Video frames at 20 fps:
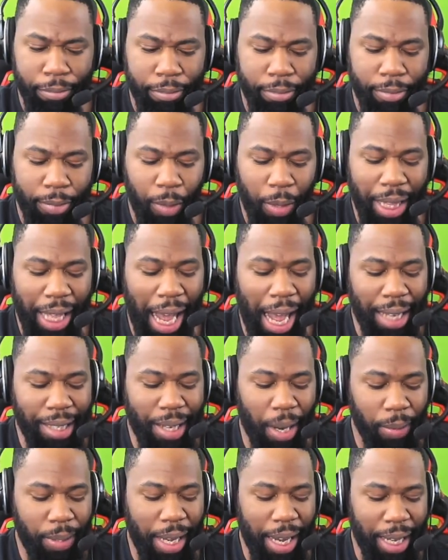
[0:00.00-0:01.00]
What are the odds
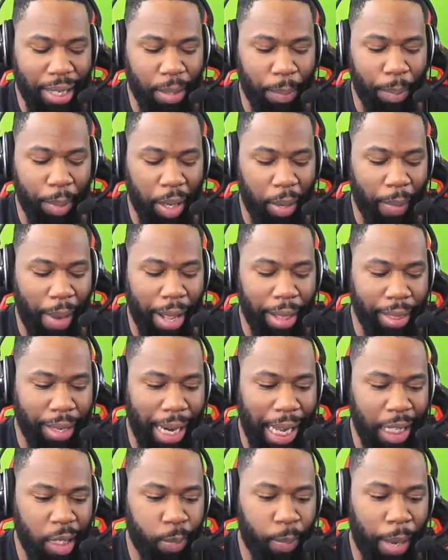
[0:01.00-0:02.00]
Goten gets obliterated in the
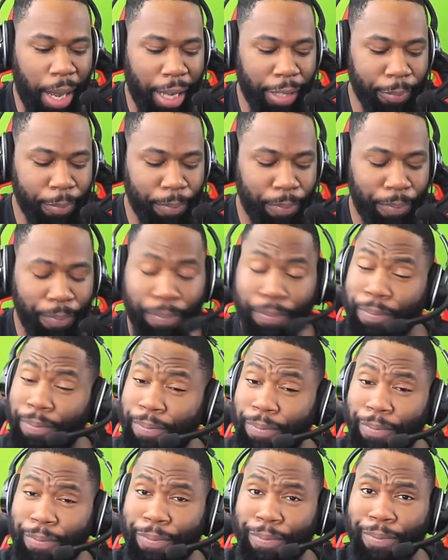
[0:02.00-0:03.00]
last spot?
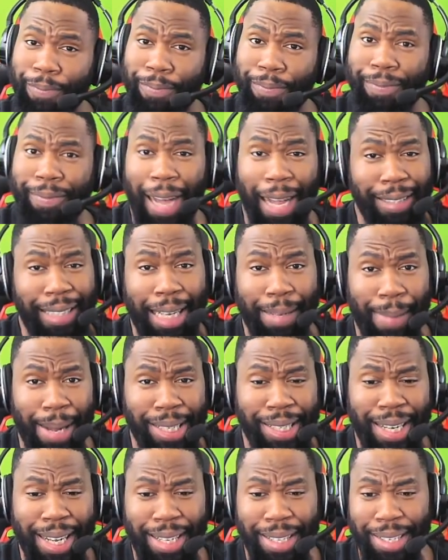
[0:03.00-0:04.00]
I'll take my
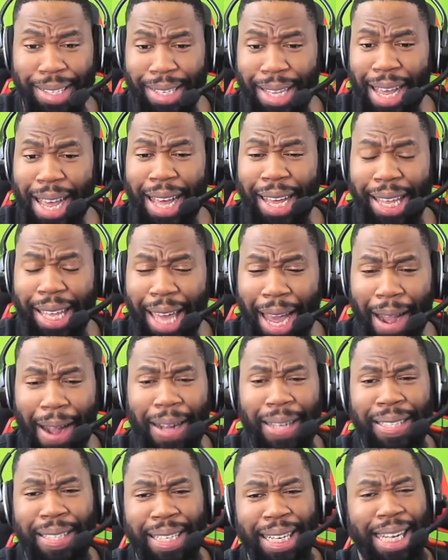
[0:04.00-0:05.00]
chances.
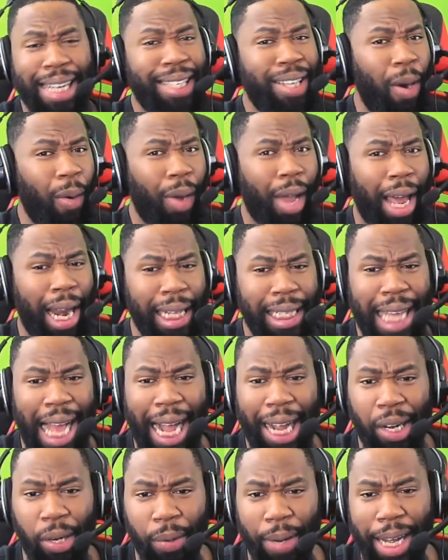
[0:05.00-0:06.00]
Guaranteed Dokkan
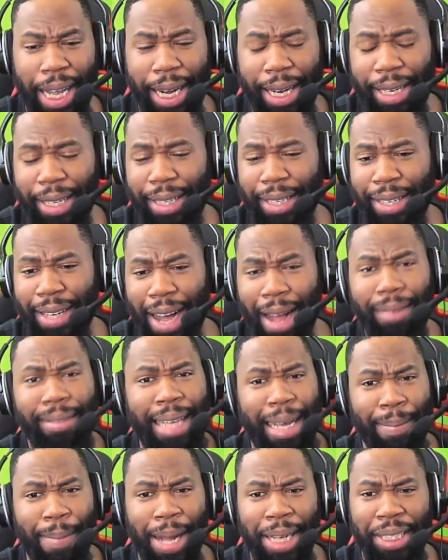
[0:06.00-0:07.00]
attack crit. I'll
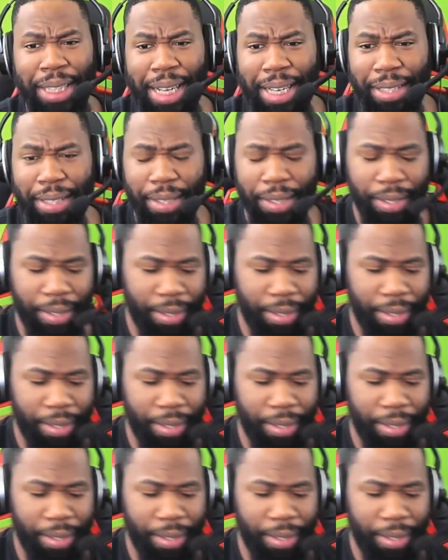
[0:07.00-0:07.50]
take my chances.